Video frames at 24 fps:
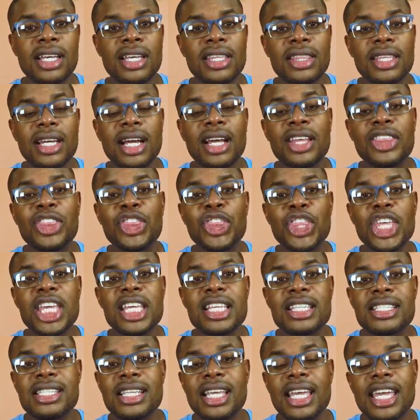There are
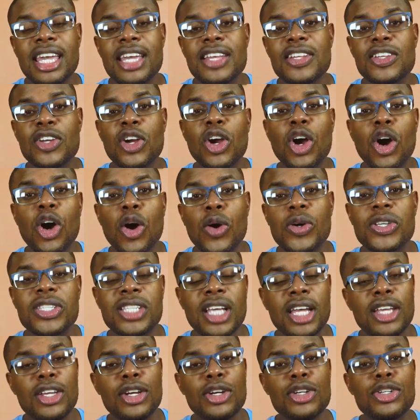things in your house
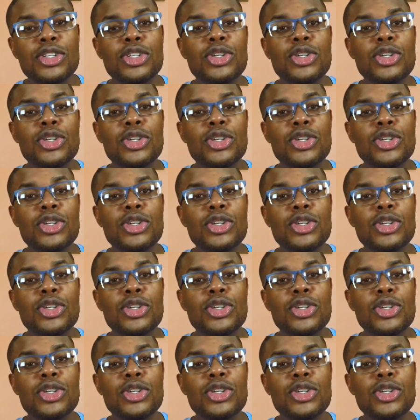that you're